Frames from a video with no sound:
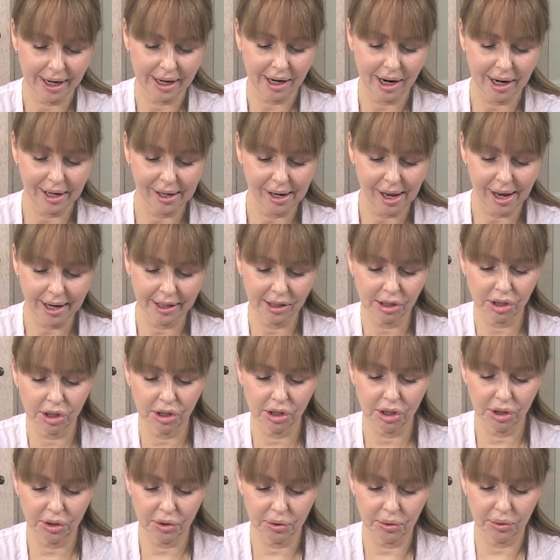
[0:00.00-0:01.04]
And I like
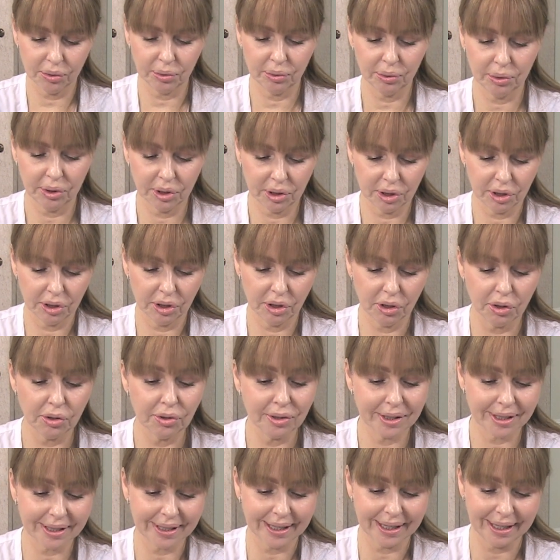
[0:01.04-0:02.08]
to
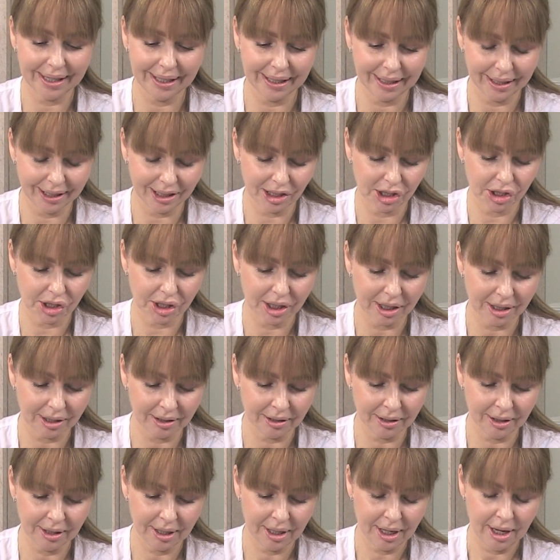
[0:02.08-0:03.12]
use the healing
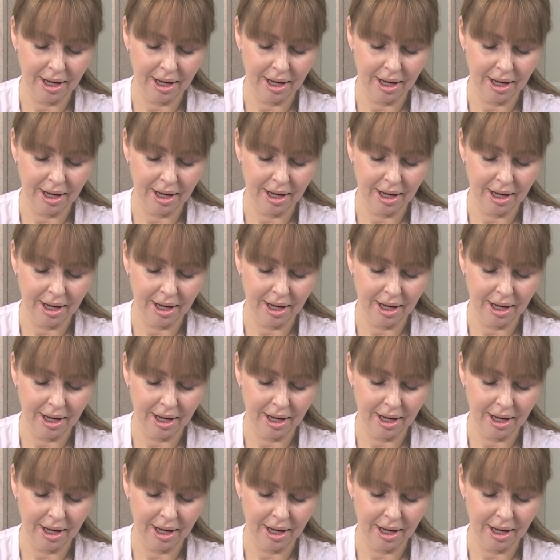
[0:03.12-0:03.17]
gel